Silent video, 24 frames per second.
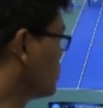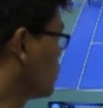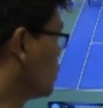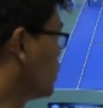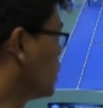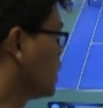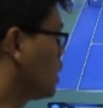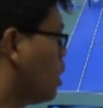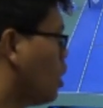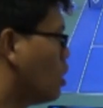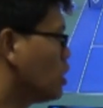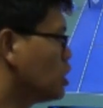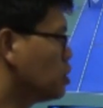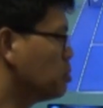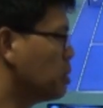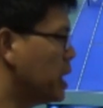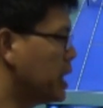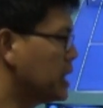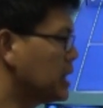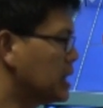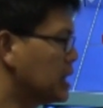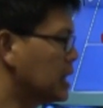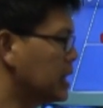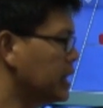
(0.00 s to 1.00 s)
will
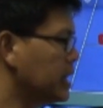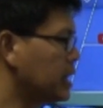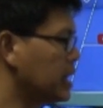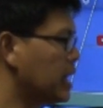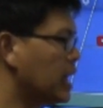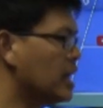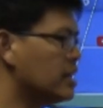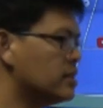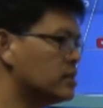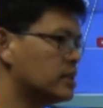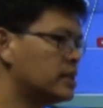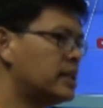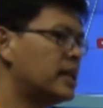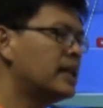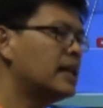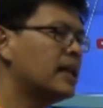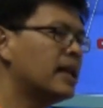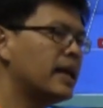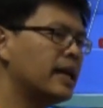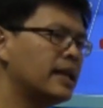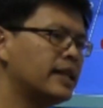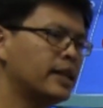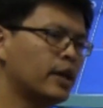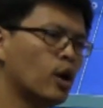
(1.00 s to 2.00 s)
automatically
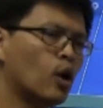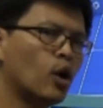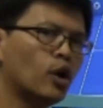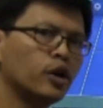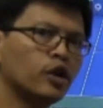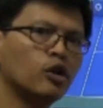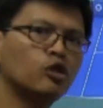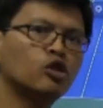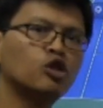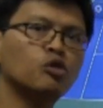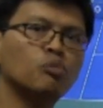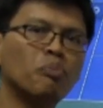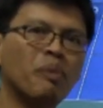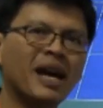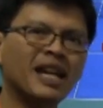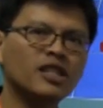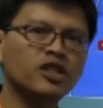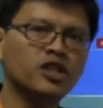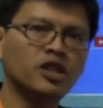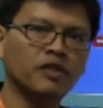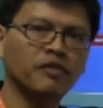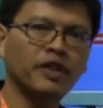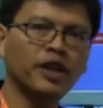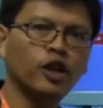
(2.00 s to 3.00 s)
delay the audio to
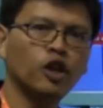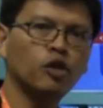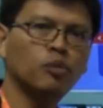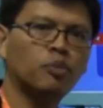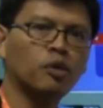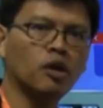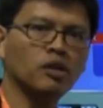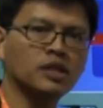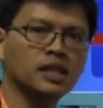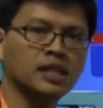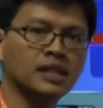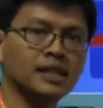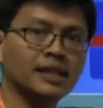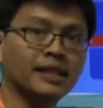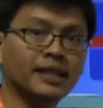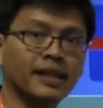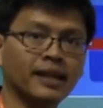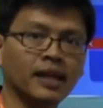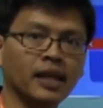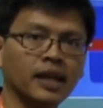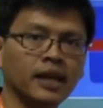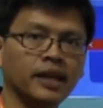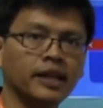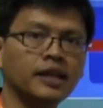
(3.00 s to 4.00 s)
match the video processing
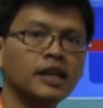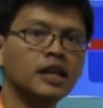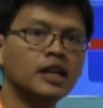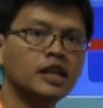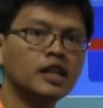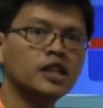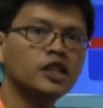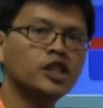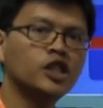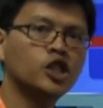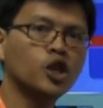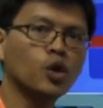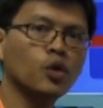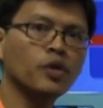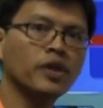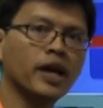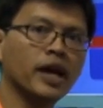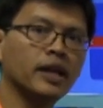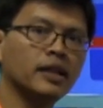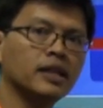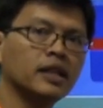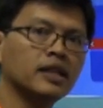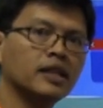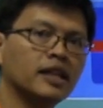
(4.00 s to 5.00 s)
delay, so
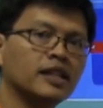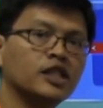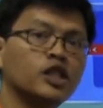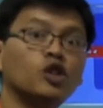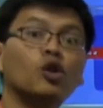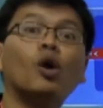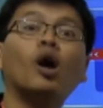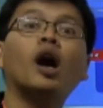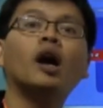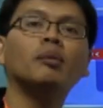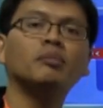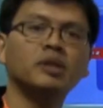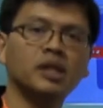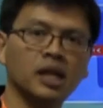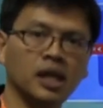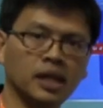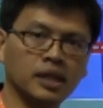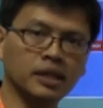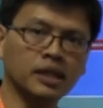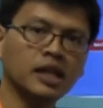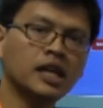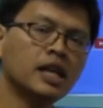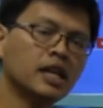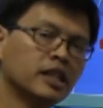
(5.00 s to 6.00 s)
that there's no harm
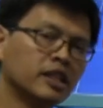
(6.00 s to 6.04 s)
done.